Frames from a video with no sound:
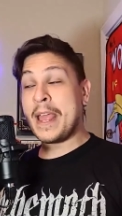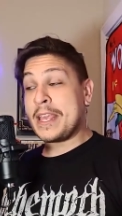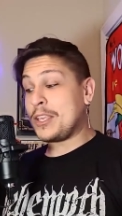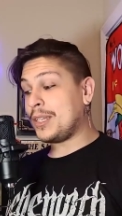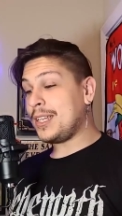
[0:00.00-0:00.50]

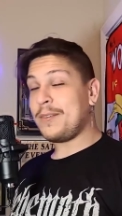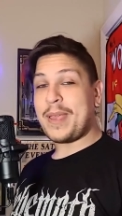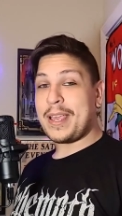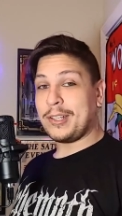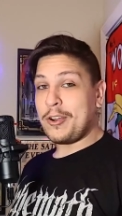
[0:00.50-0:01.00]
You didn't
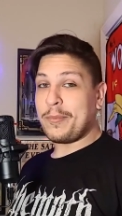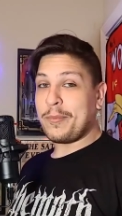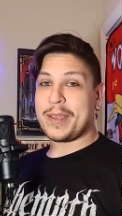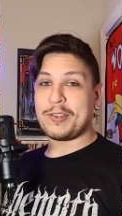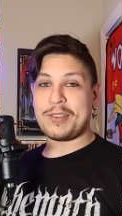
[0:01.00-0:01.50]
make
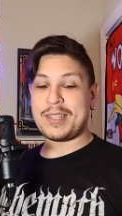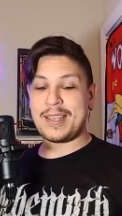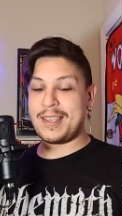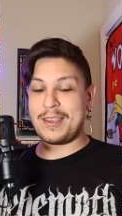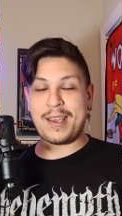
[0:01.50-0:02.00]
Lobo
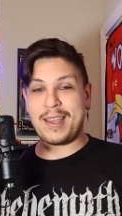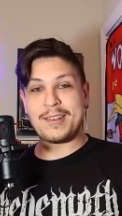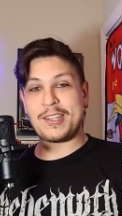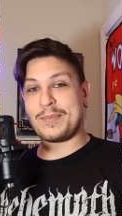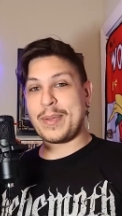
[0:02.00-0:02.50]
interesting. You kind
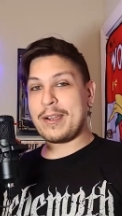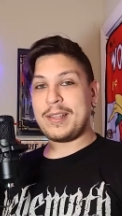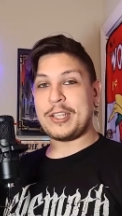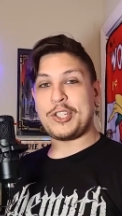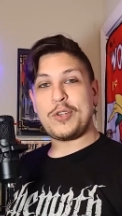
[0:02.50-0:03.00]
of just
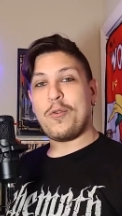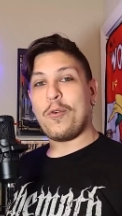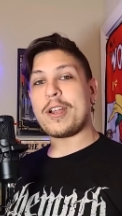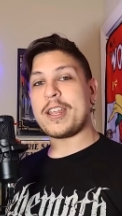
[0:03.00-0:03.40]
barely shoehorned